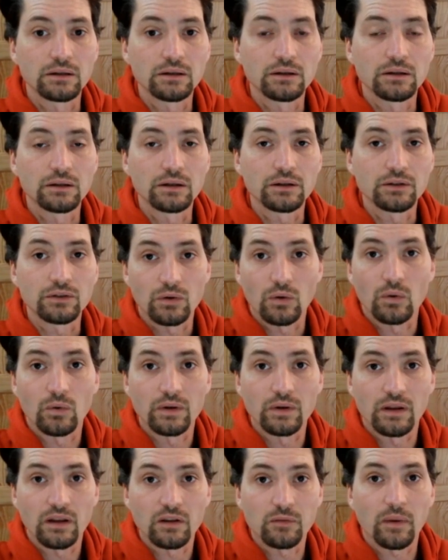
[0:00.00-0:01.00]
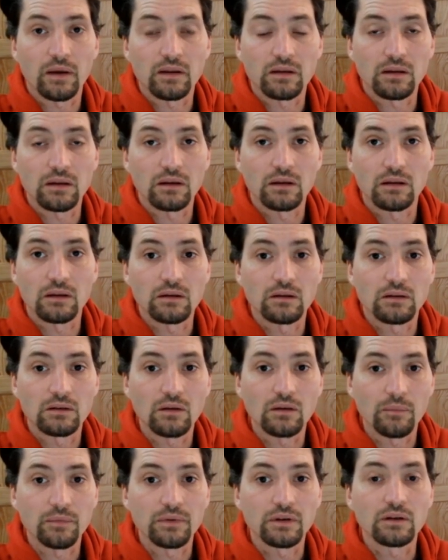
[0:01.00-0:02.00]
so it's expecting
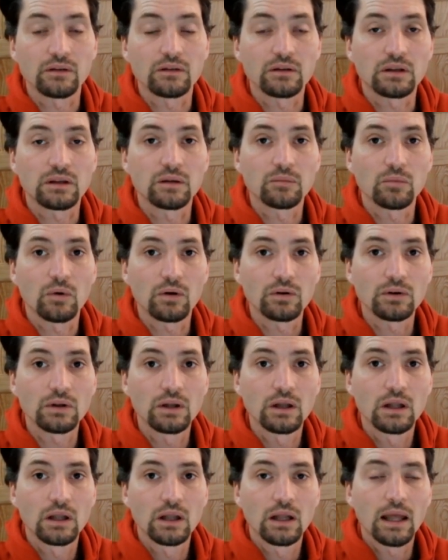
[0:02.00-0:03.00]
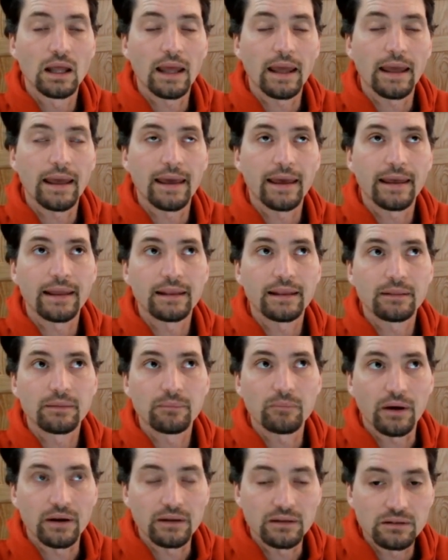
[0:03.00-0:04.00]
something on the keyboard, and
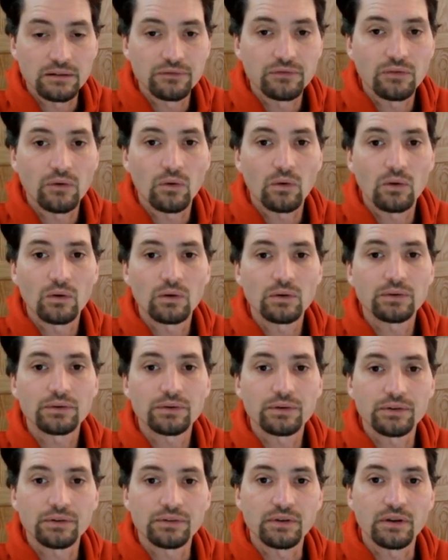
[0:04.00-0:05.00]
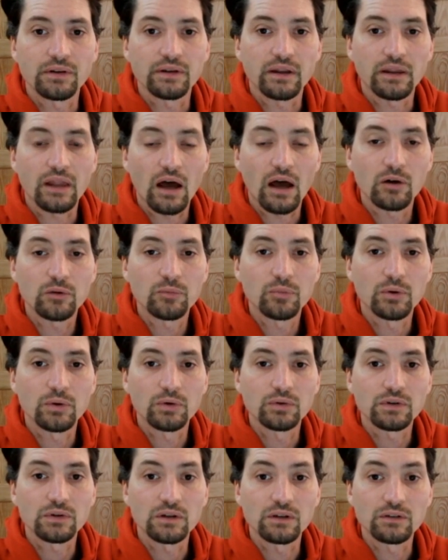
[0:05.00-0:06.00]
by default the standard
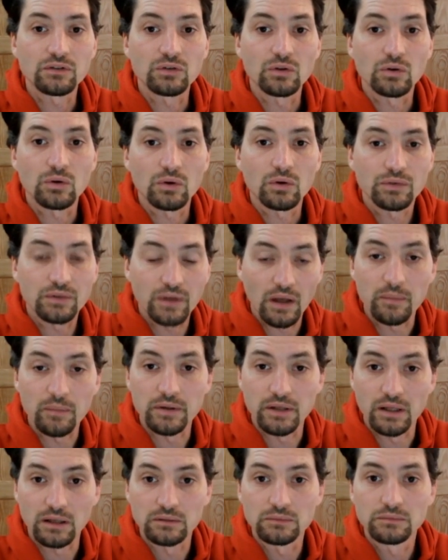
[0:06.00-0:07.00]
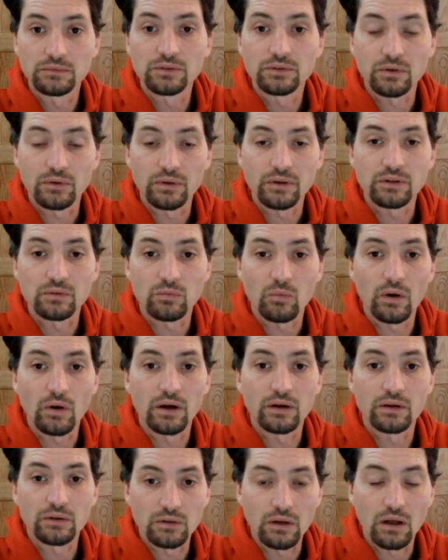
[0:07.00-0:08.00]
output is your terminal, so it's where
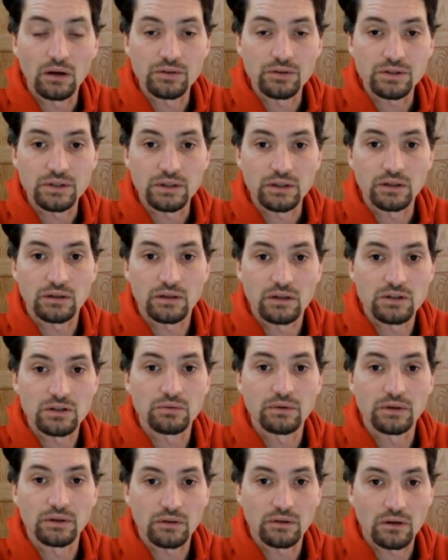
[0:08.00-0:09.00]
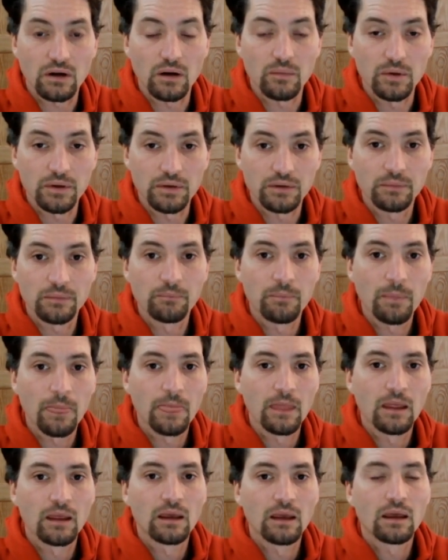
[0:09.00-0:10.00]
you're issuing the command.
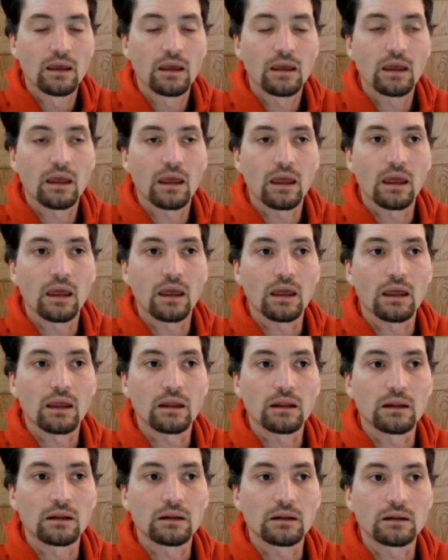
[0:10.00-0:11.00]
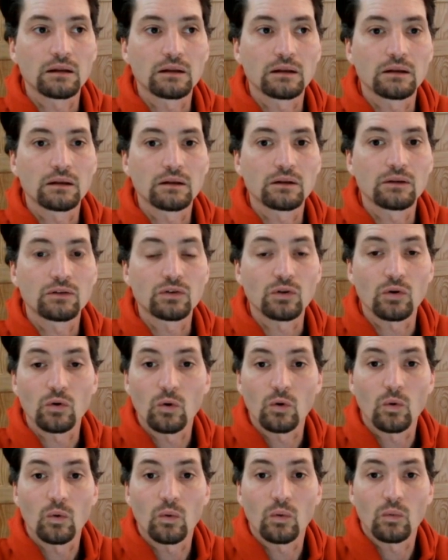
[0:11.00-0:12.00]
And
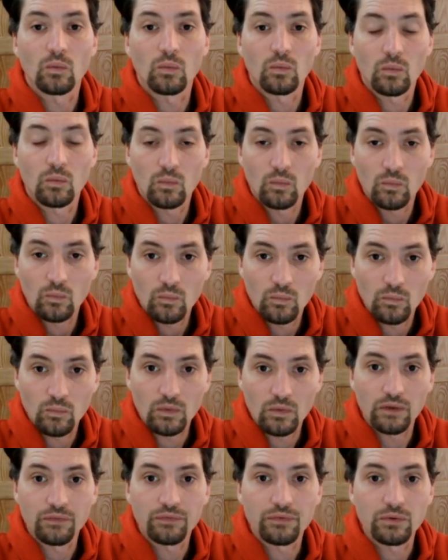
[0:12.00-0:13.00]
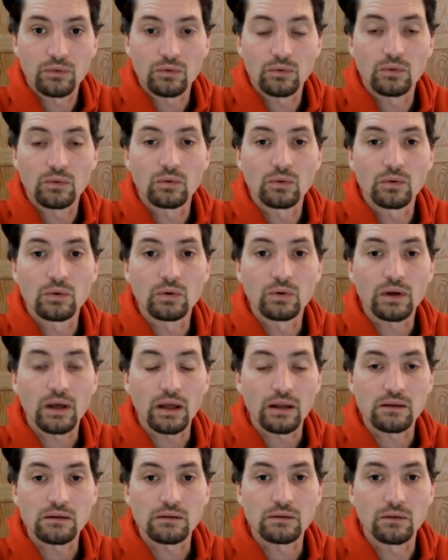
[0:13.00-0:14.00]
so if you look
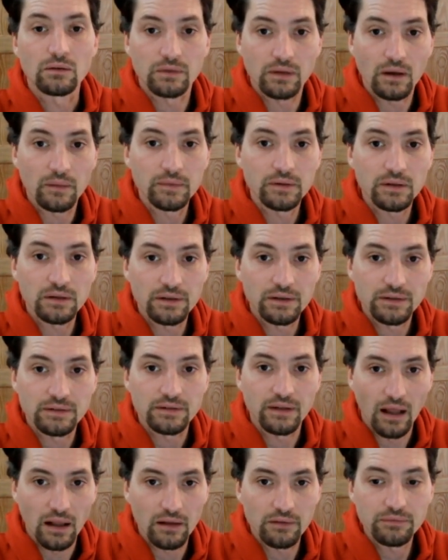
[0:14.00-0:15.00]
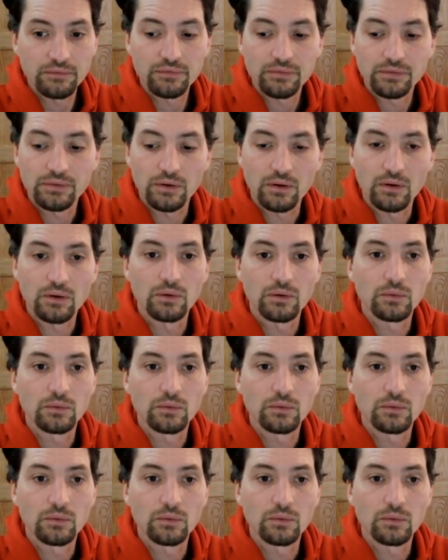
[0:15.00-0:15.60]
at the terminal itself, so